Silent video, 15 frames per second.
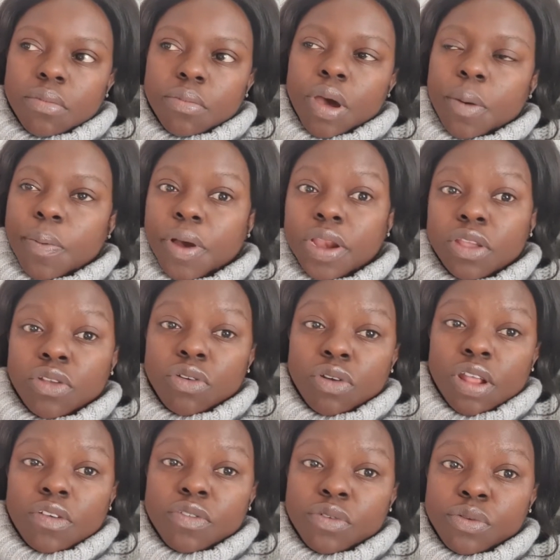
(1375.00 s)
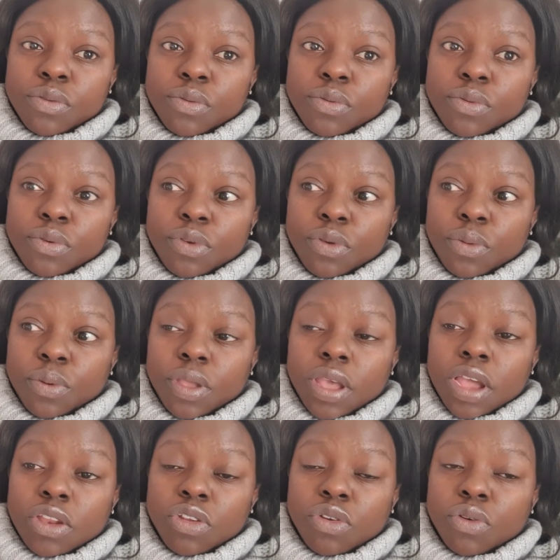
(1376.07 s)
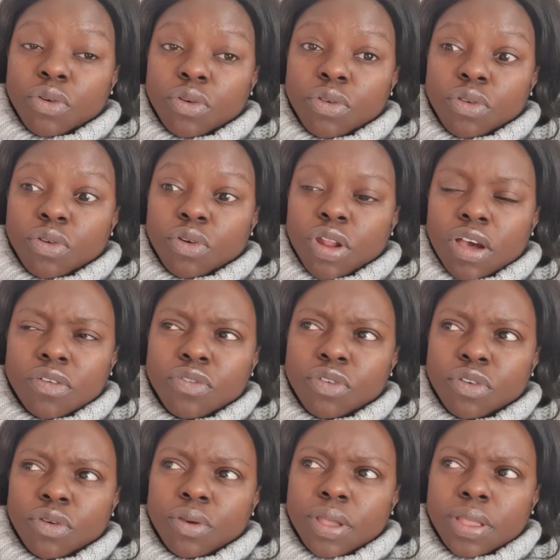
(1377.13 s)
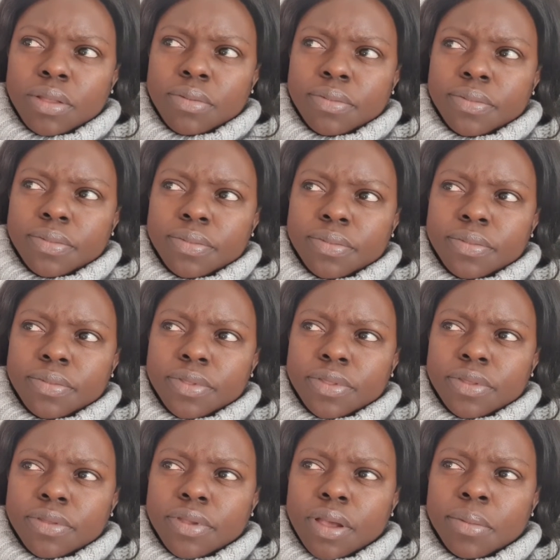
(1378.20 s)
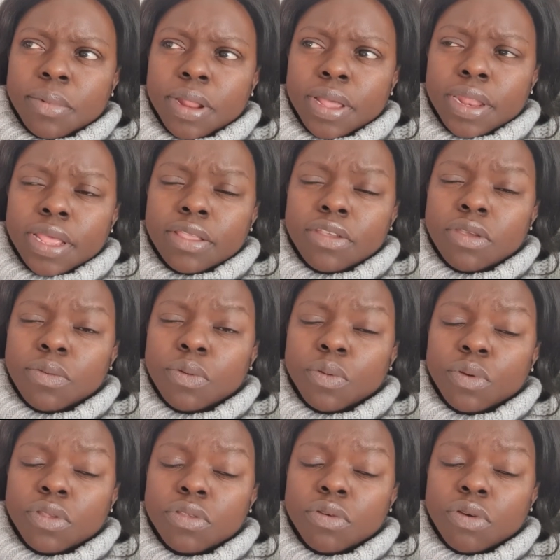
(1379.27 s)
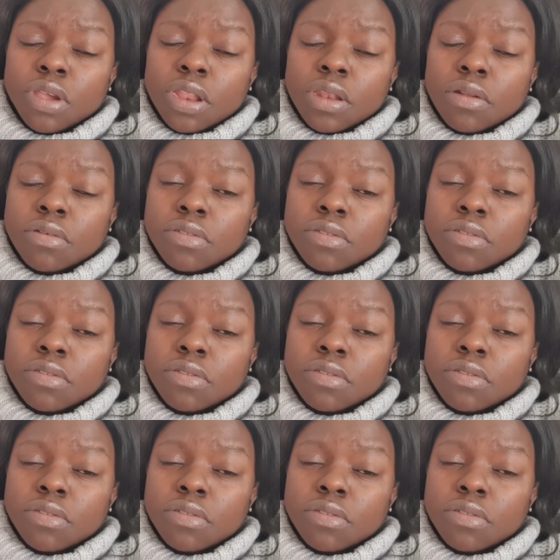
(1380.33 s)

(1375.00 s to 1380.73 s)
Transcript: But apparently you don't have to do it. And you don't have to do it. So I'm like, that GP was talking